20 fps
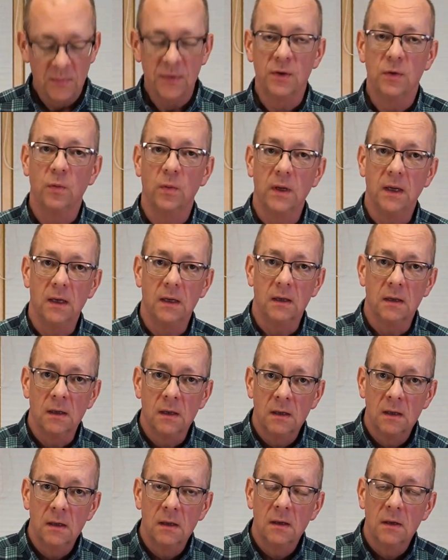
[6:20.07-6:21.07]
between
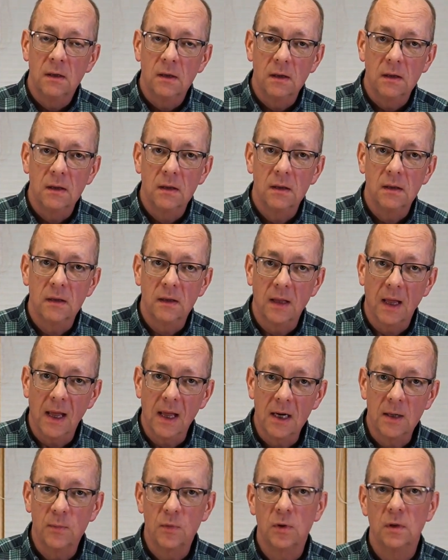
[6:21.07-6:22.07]
the
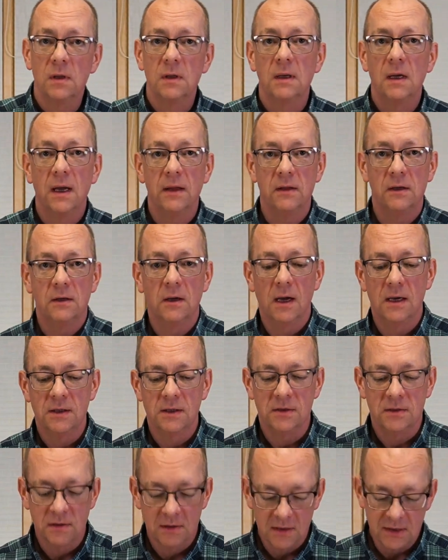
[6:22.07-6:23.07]
animal and the
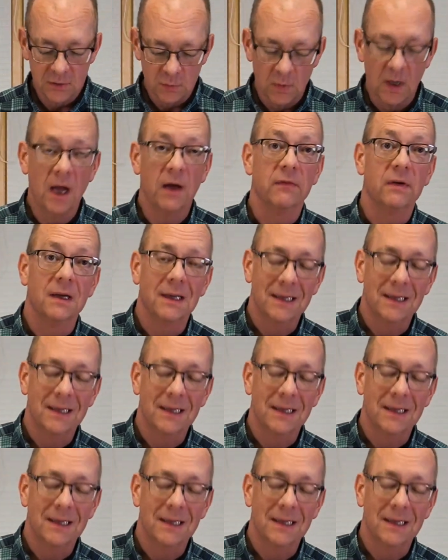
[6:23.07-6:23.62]
digester is we have